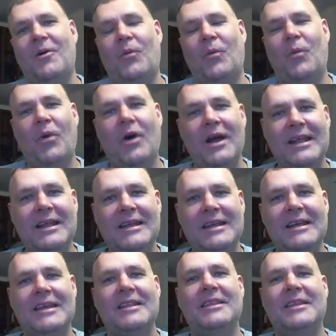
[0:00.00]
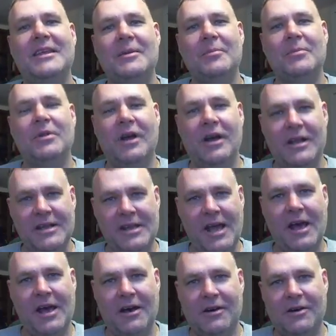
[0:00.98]
What in the bloody
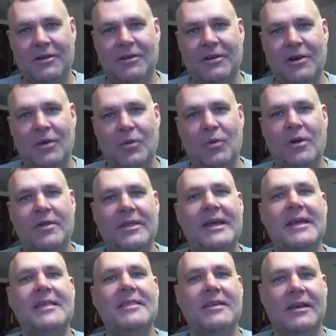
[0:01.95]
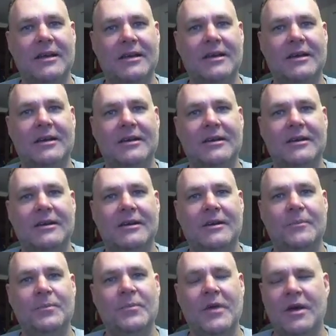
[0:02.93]
hell were they thinking?
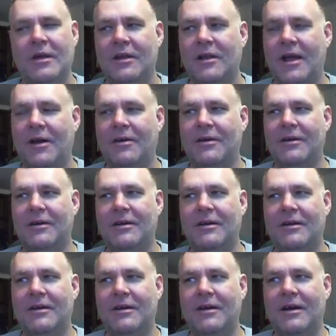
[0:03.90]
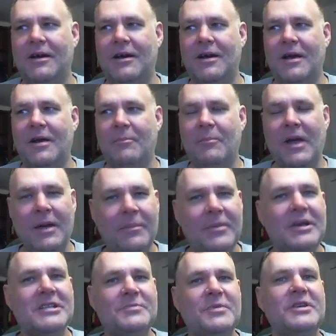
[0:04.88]
Now,
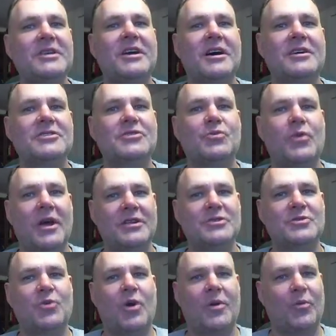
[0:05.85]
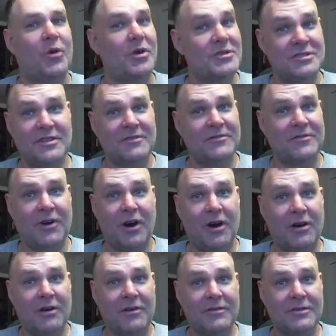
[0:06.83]
maybe it's because Red Storm wasn't
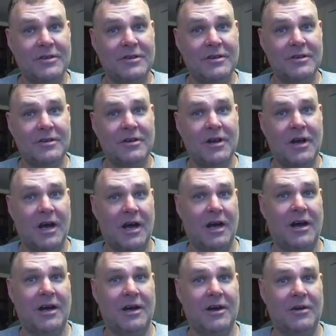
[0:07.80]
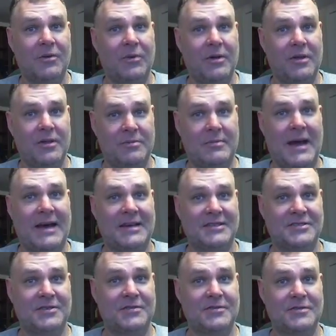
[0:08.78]
involved with
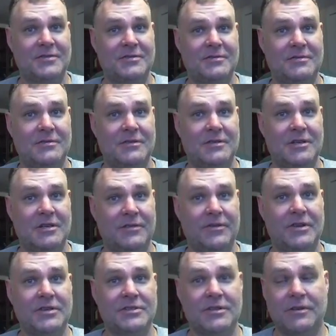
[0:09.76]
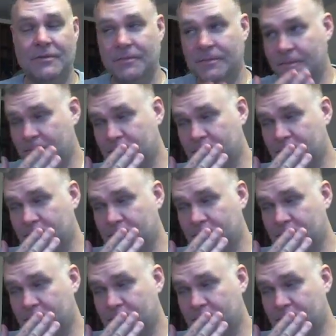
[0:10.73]
Massives, the division,